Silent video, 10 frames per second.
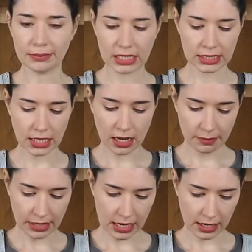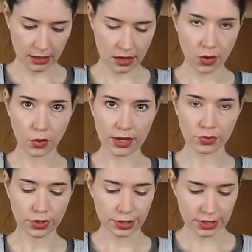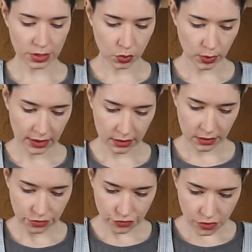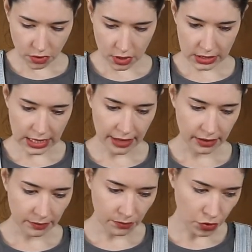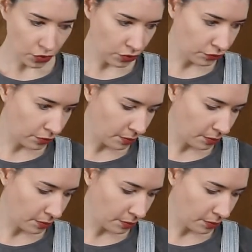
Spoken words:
going to start my Quickwood with the drawers and then move